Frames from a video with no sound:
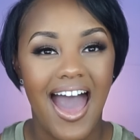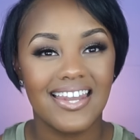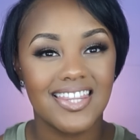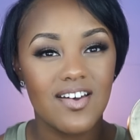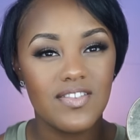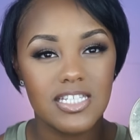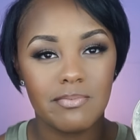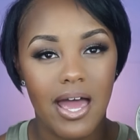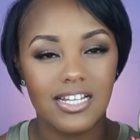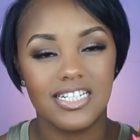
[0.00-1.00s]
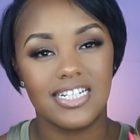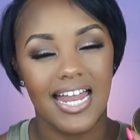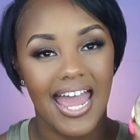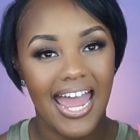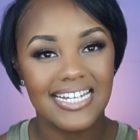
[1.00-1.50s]
I love this palette, and
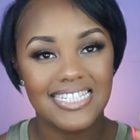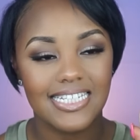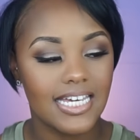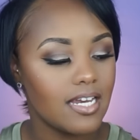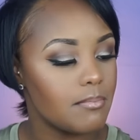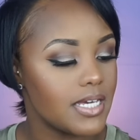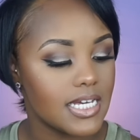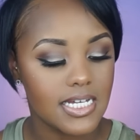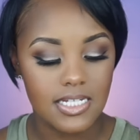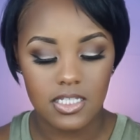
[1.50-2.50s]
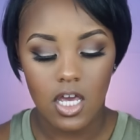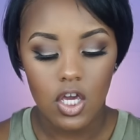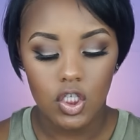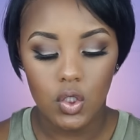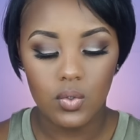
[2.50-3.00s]
I had to get it because
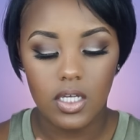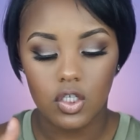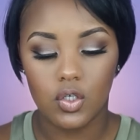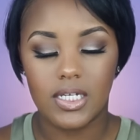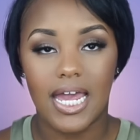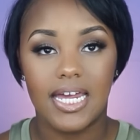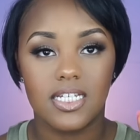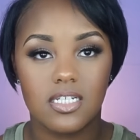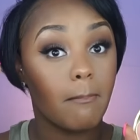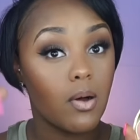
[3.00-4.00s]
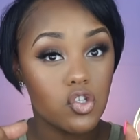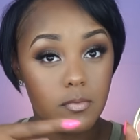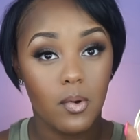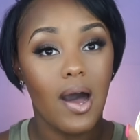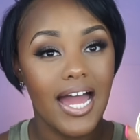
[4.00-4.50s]
you can create
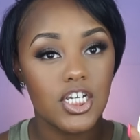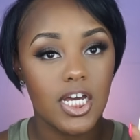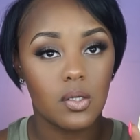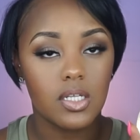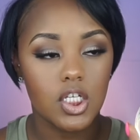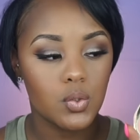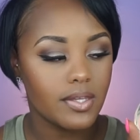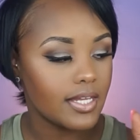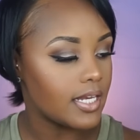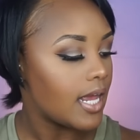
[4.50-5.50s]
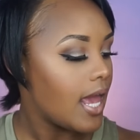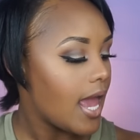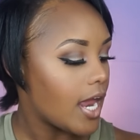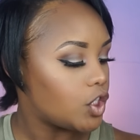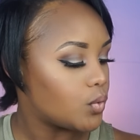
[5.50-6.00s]
multiple eyeshadow looks with it,
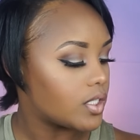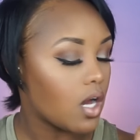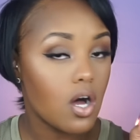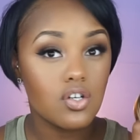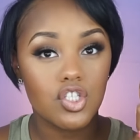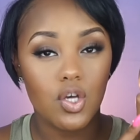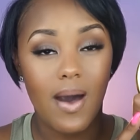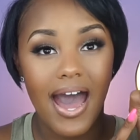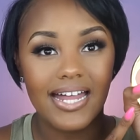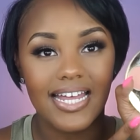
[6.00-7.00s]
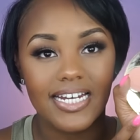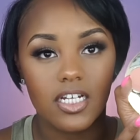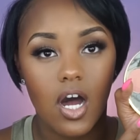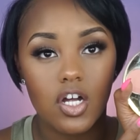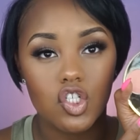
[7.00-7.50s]
and you can also highlight
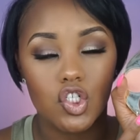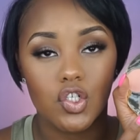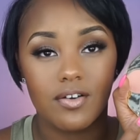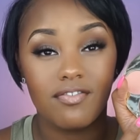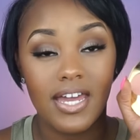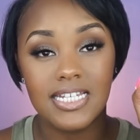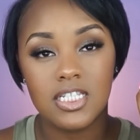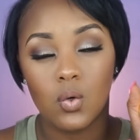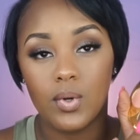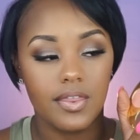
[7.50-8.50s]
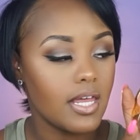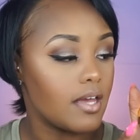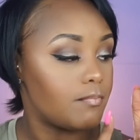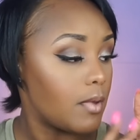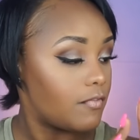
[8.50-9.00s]
and contour your face with
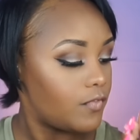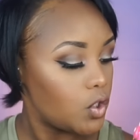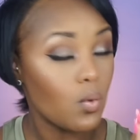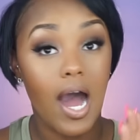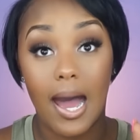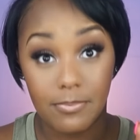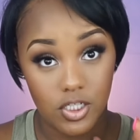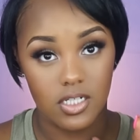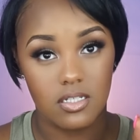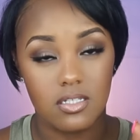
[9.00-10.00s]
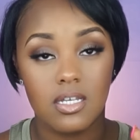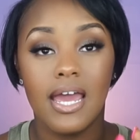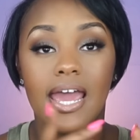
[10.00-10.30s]
a few options.